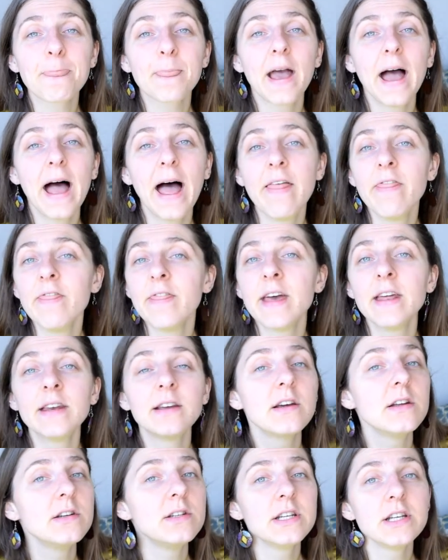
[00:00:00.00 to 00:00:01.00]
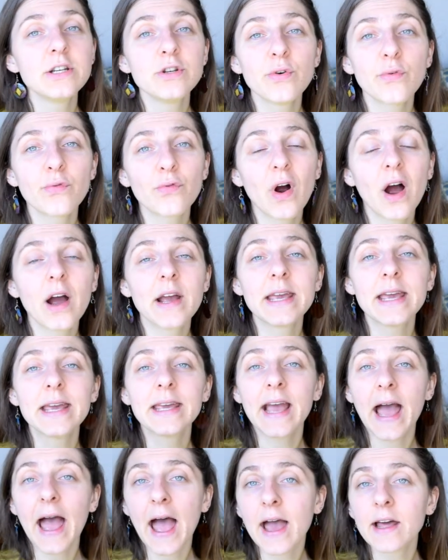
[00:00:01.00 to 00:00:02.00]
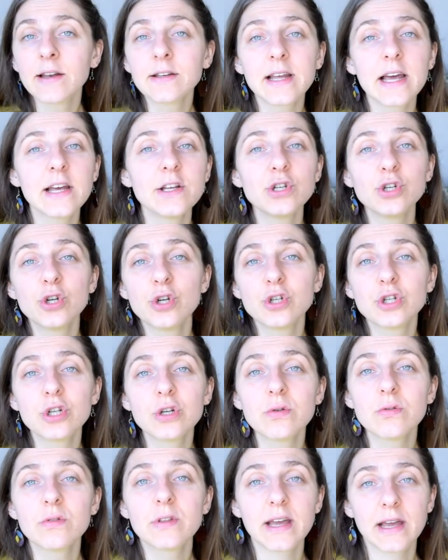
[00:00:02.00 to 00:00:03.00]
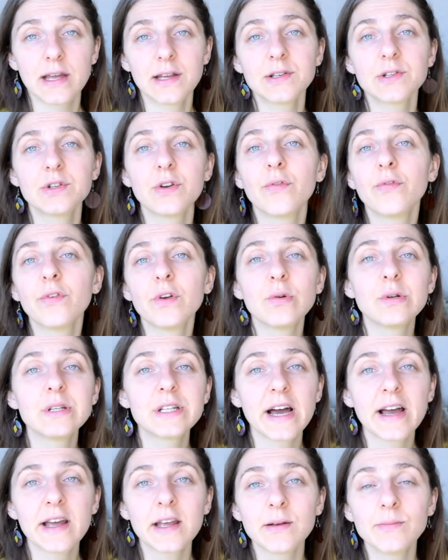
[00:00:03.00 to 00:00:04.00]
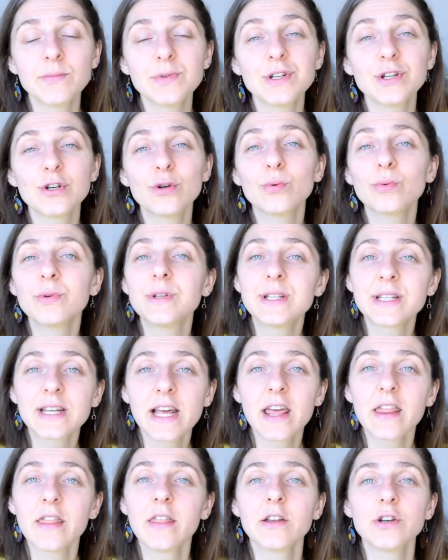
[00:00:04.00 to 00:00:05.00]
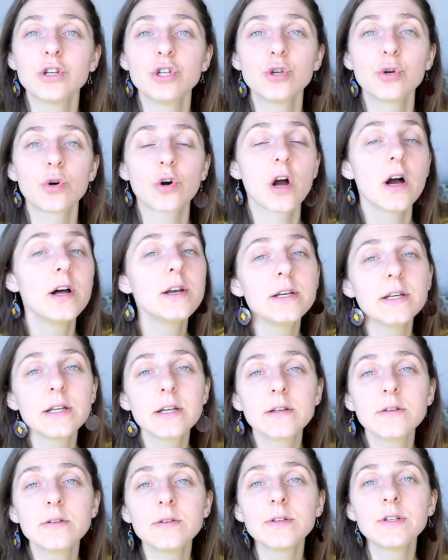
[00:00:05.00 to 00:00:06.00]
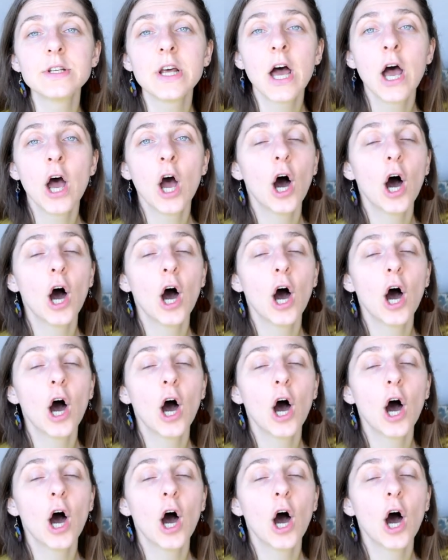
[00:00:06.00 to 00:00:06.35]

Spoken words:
and then continue frying. And as you do this a few times, you'll see that your onions